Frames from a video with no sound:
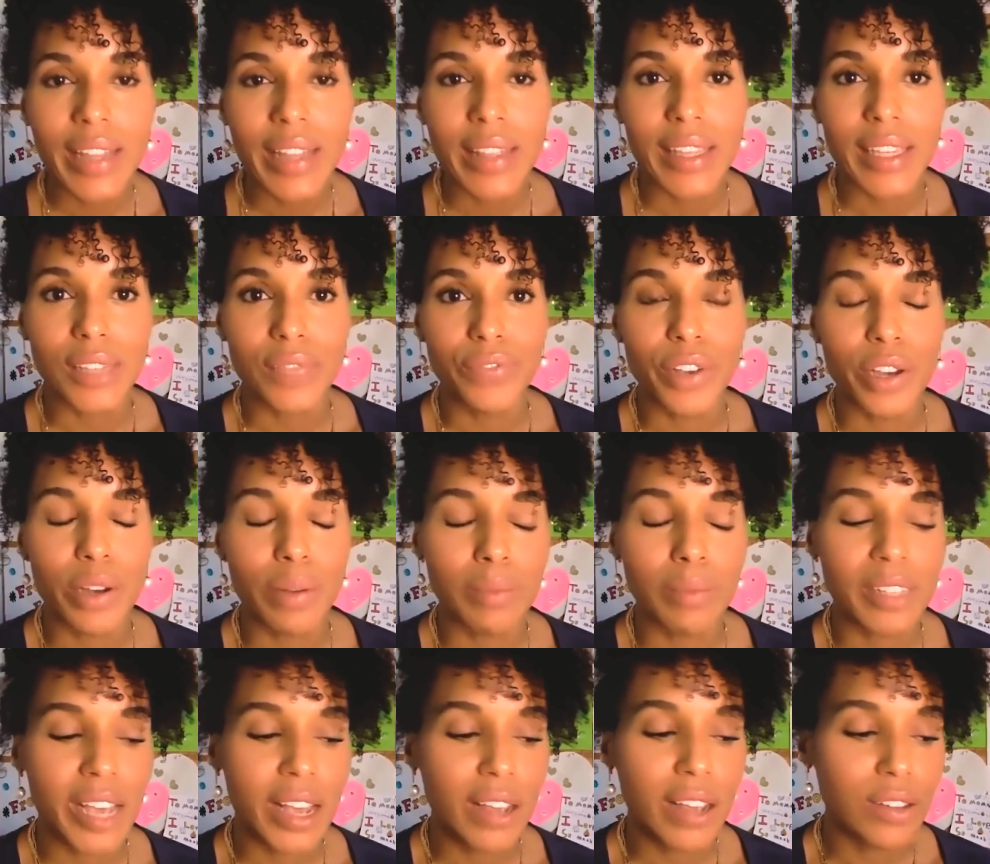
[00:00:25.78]
This film
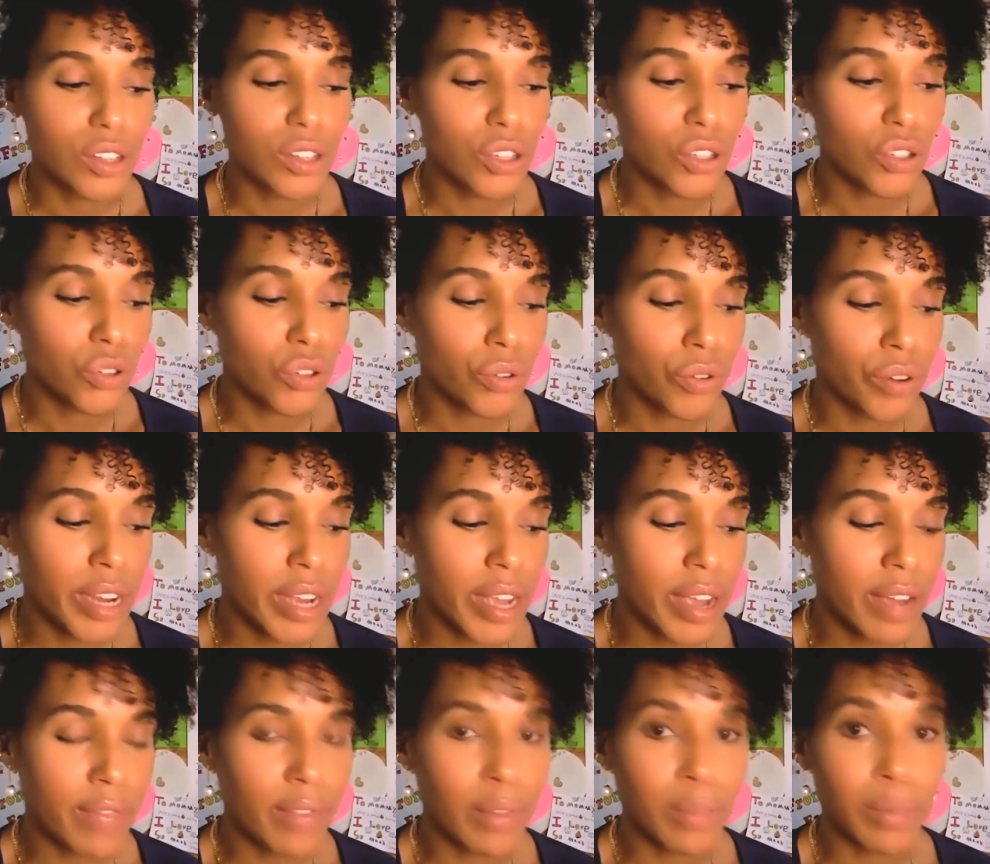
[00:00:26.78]
tells the story of
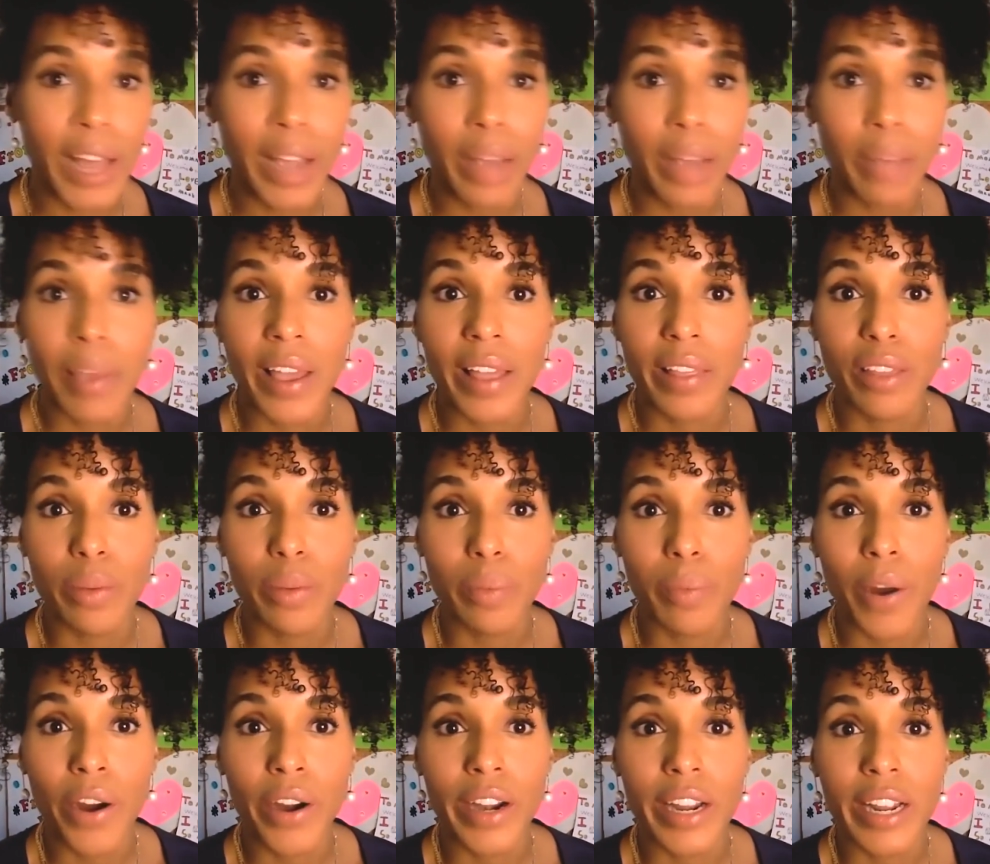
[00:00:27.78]
the Black Panther
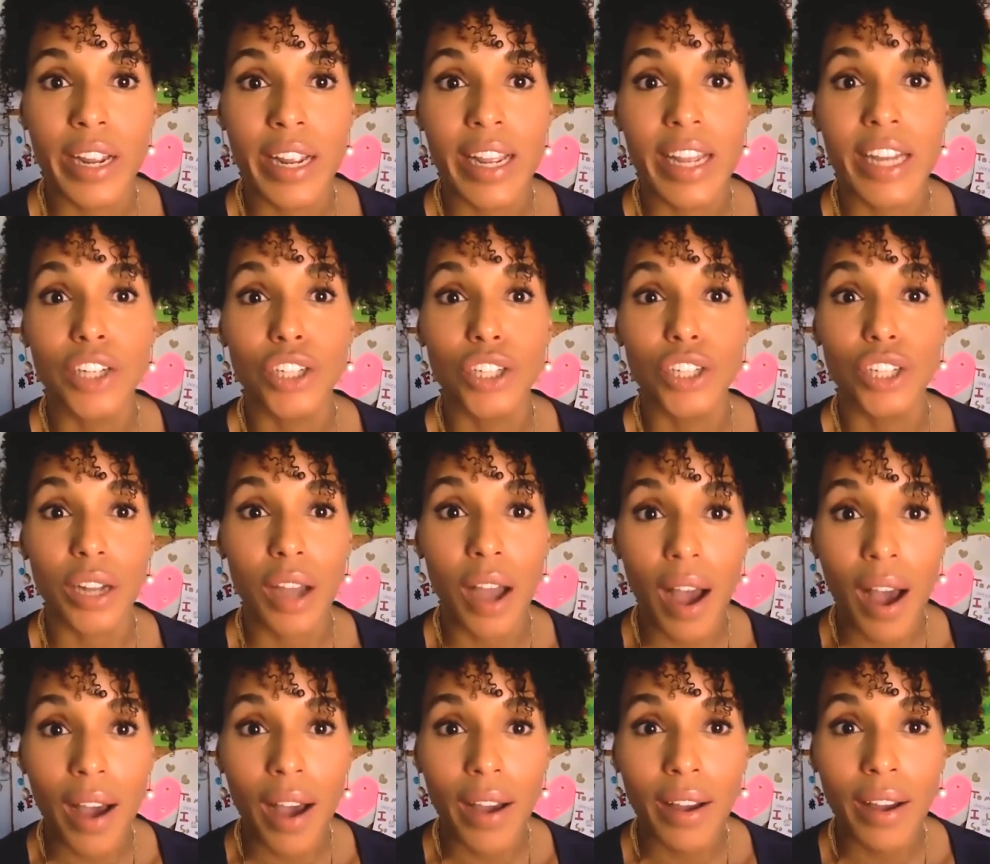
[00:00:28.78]
Party in
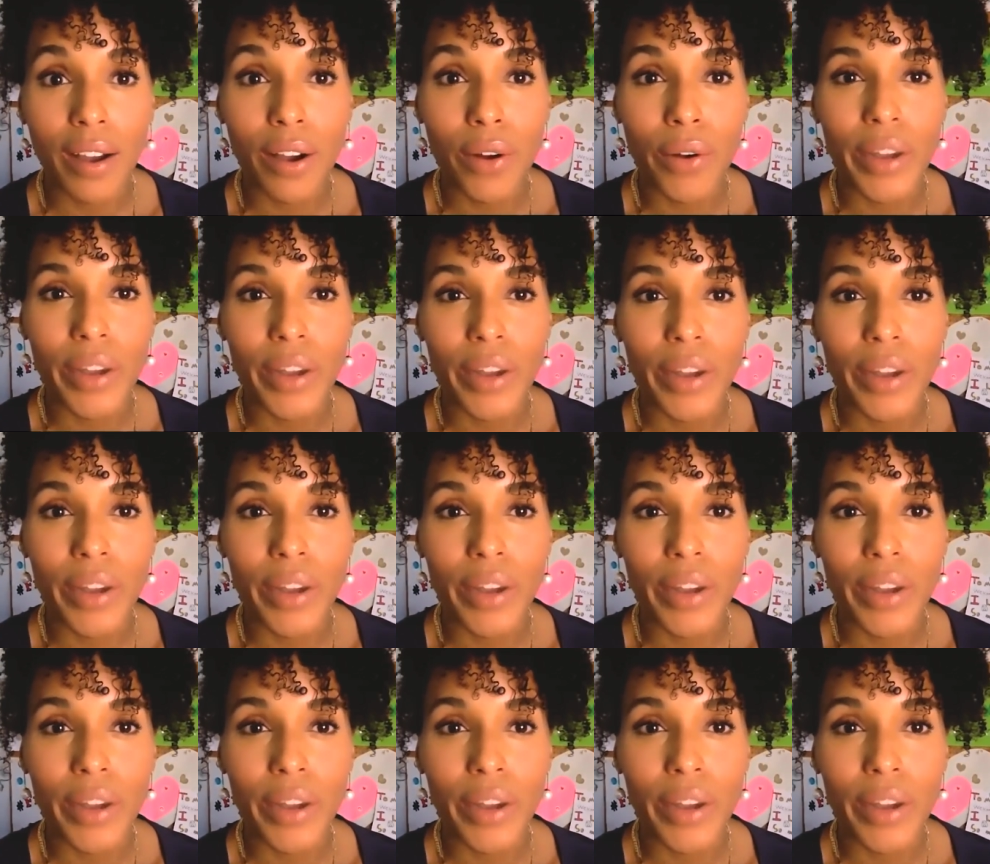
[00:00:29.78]
Chicago.